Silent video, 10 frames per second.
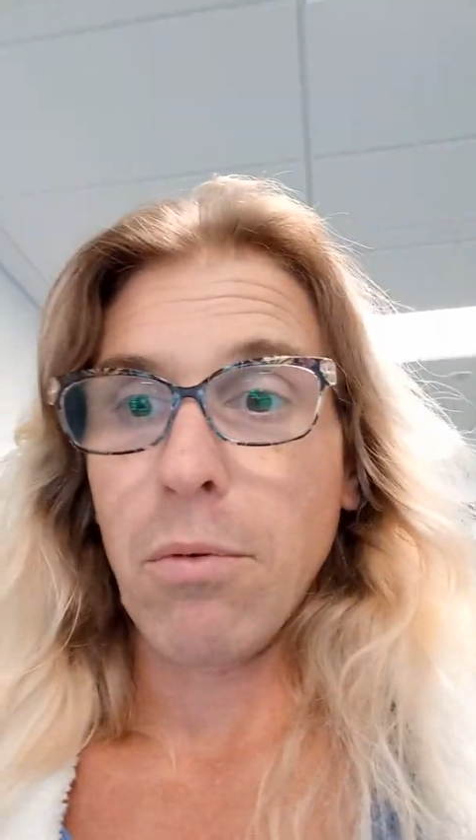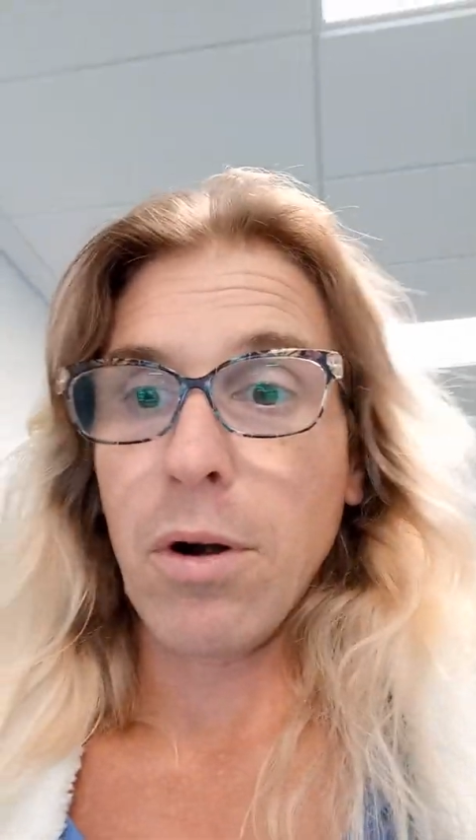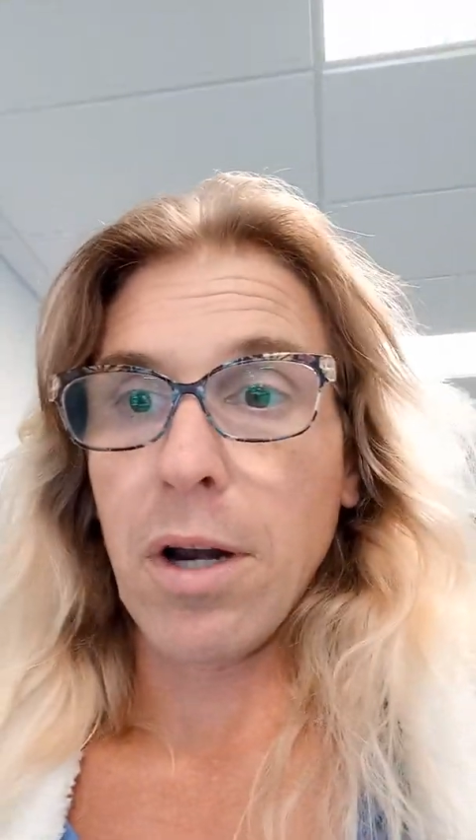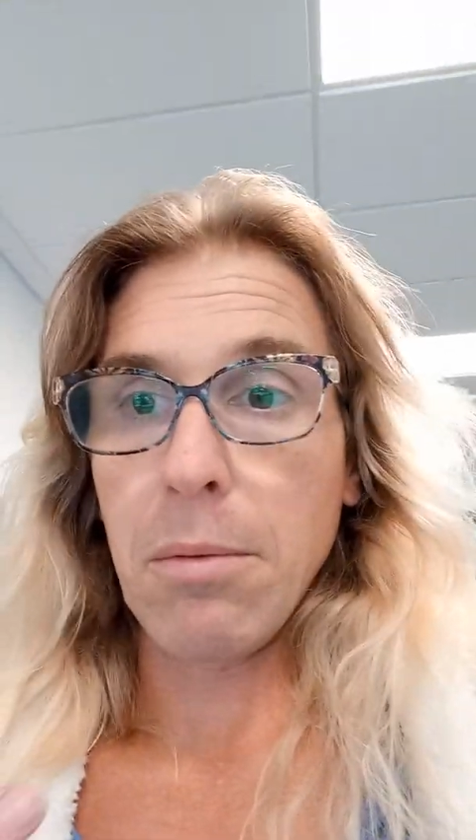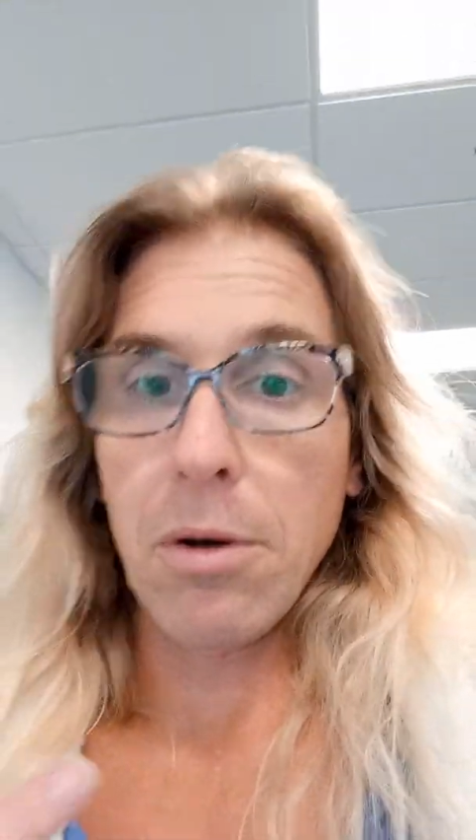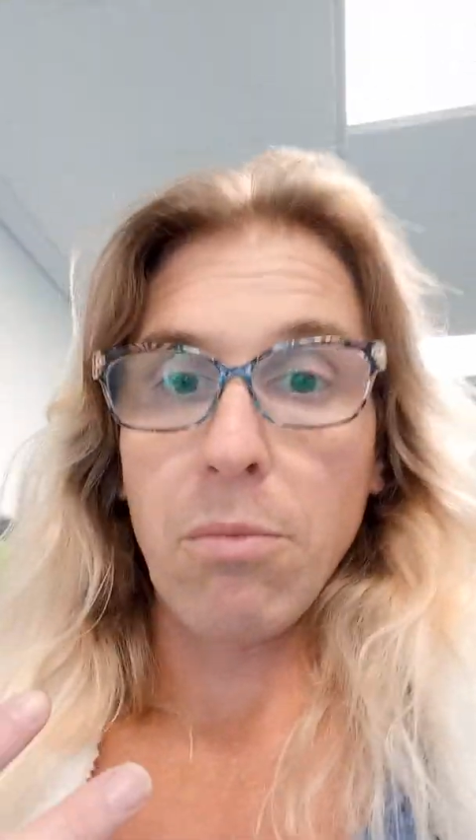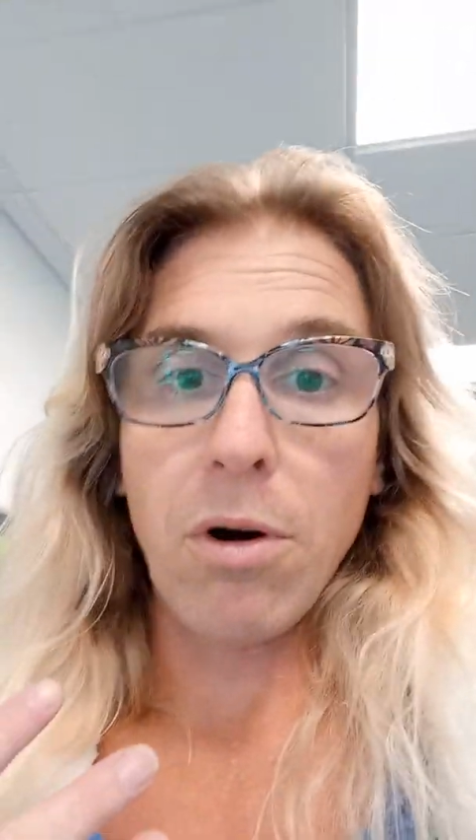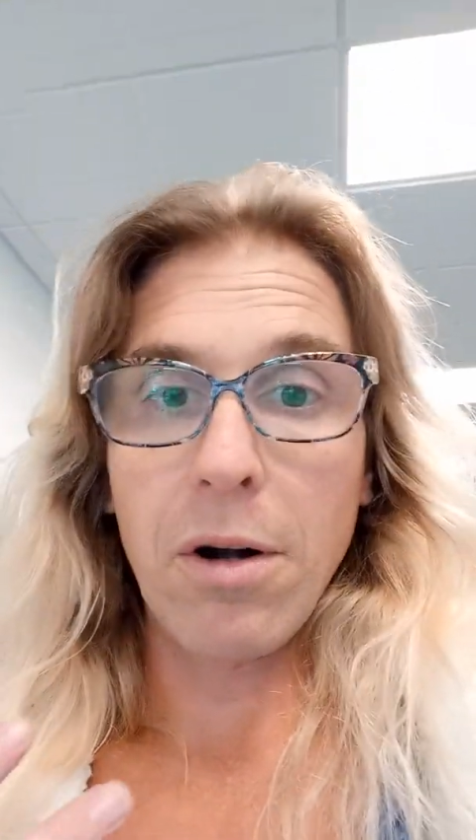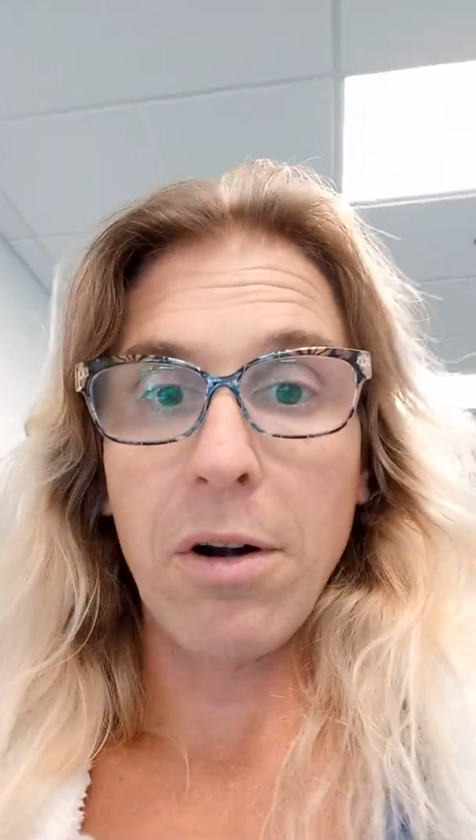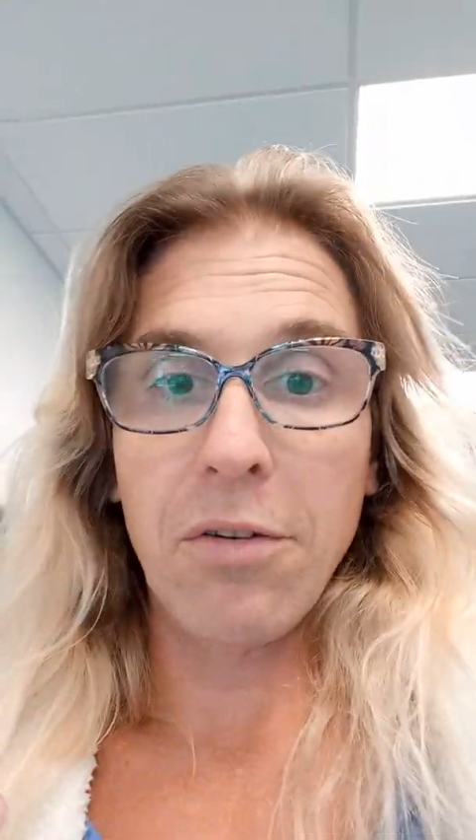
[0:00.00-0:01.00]
We're able to
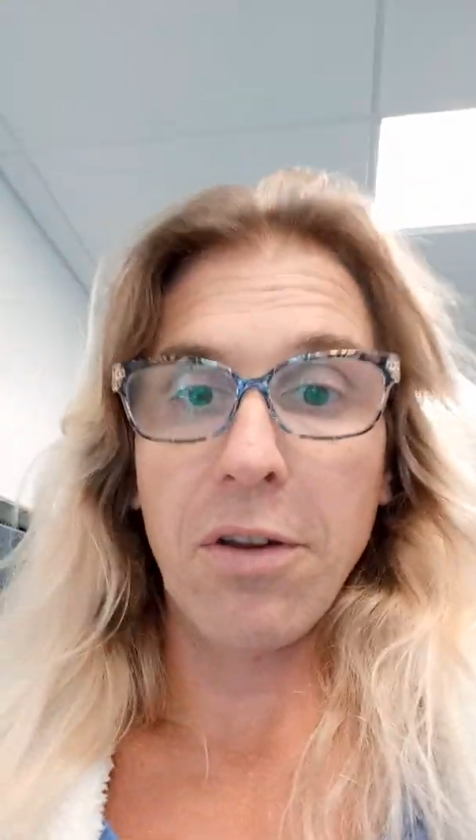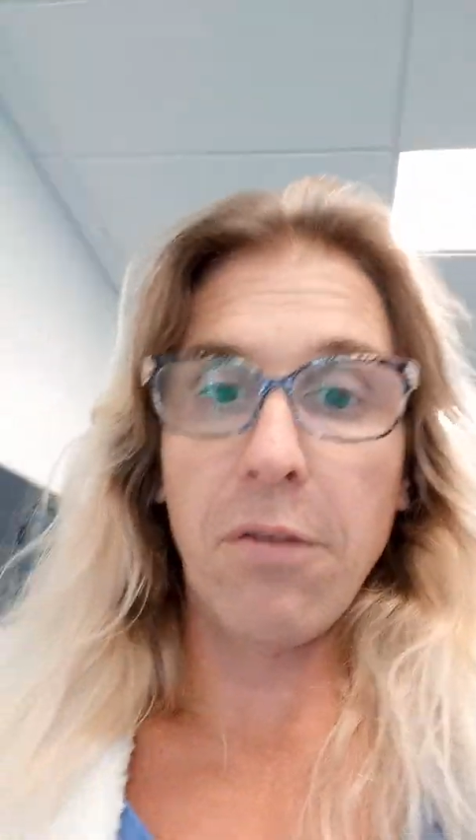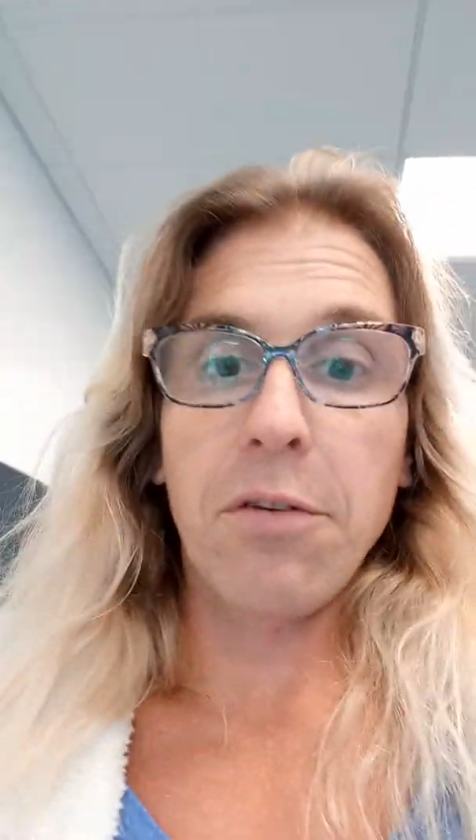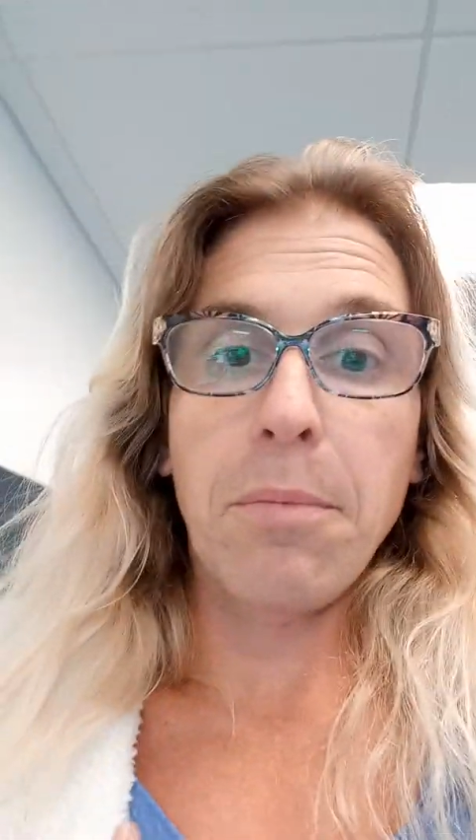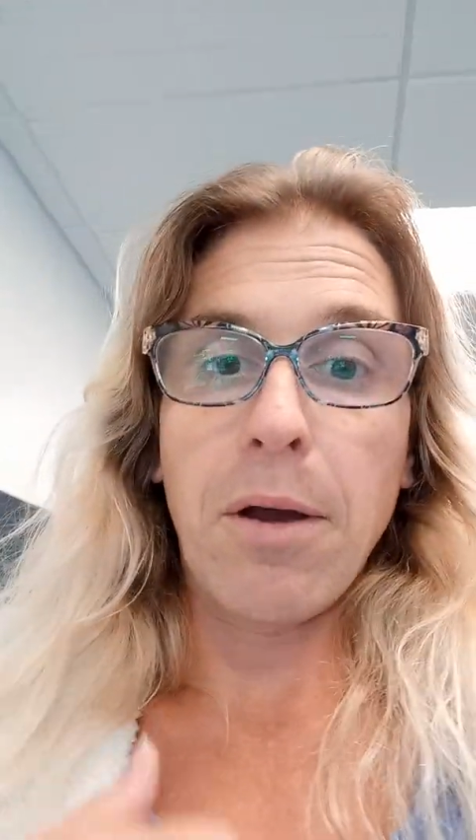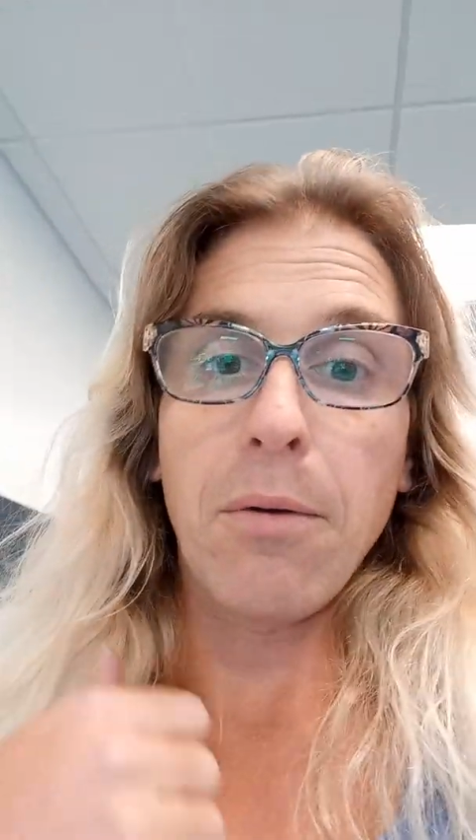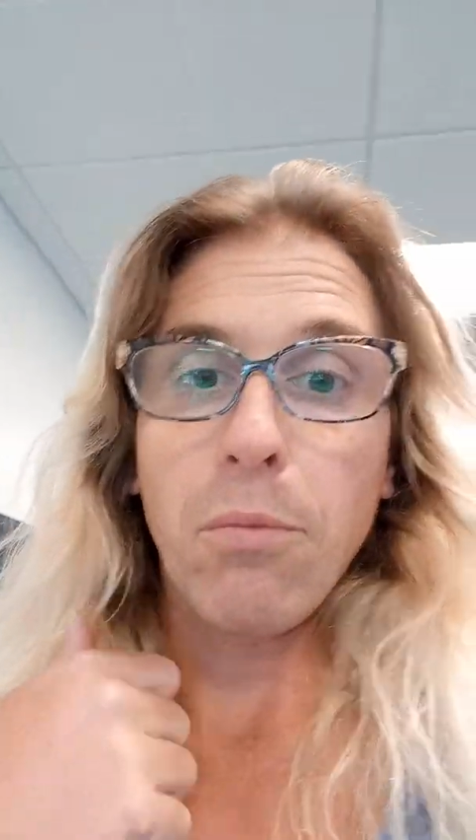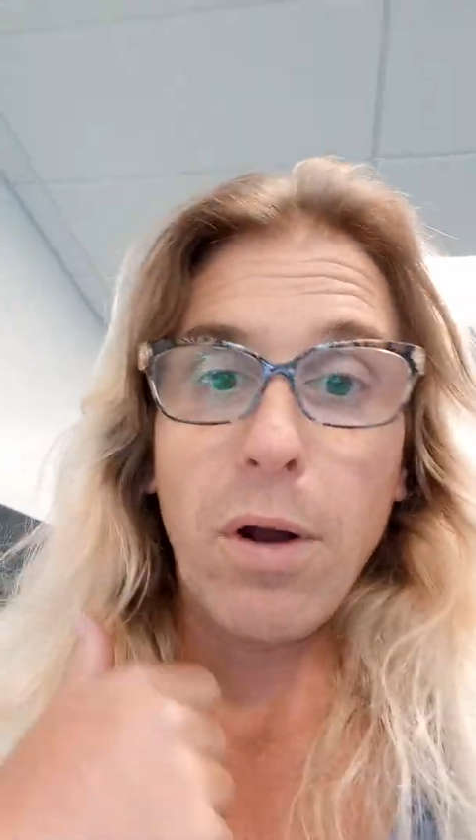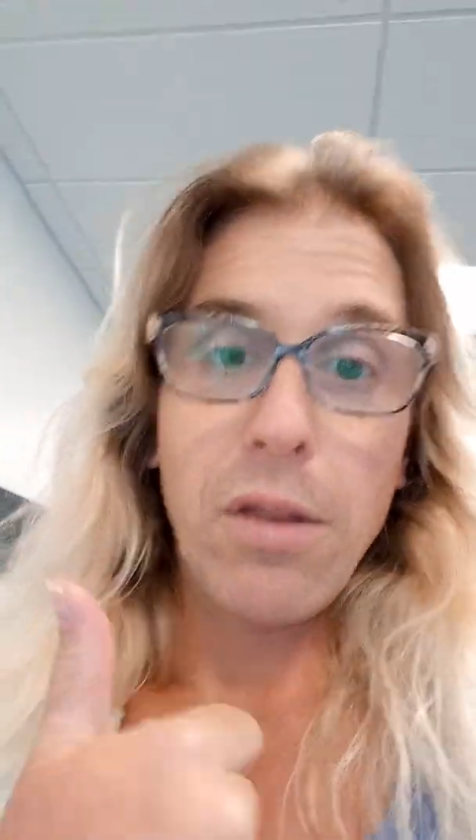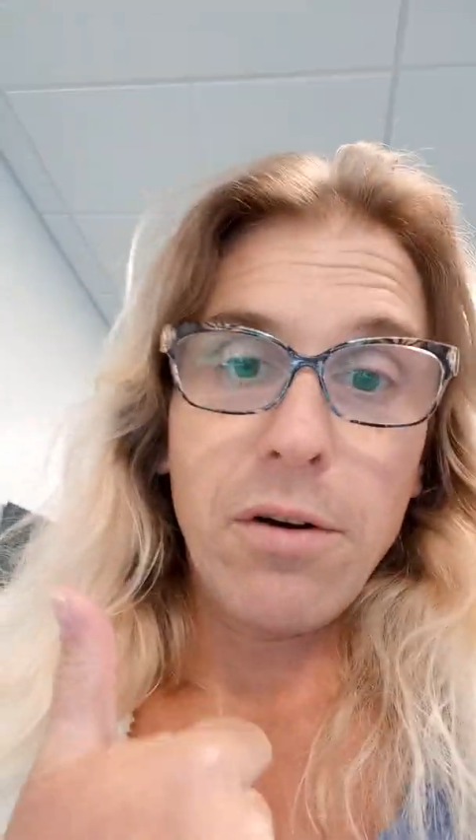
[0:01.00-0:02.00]
warn ourselves about
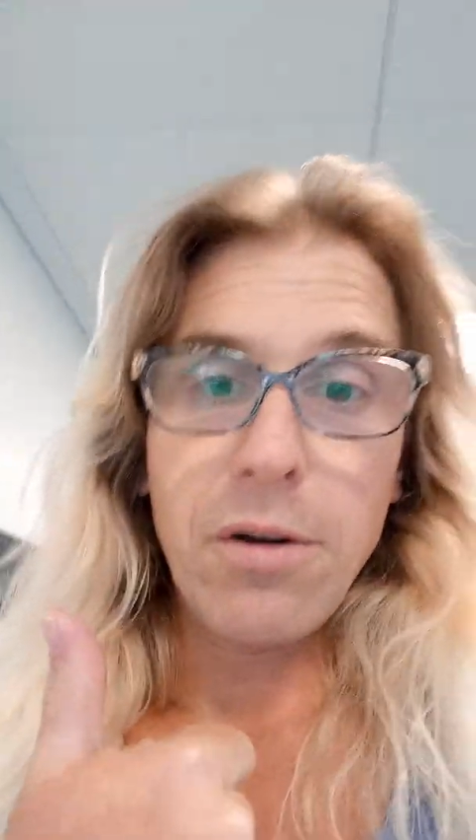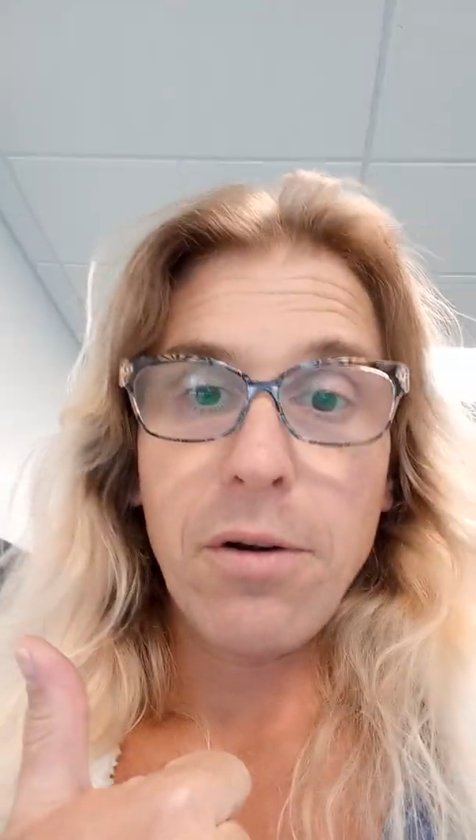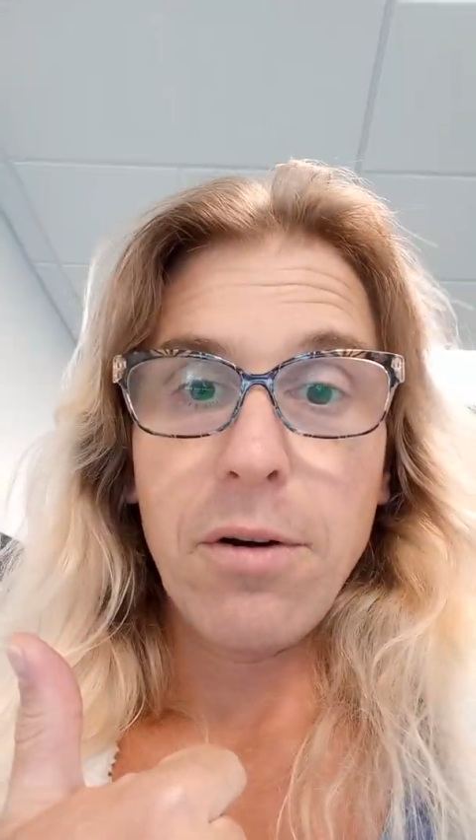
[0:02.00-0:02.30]
weather,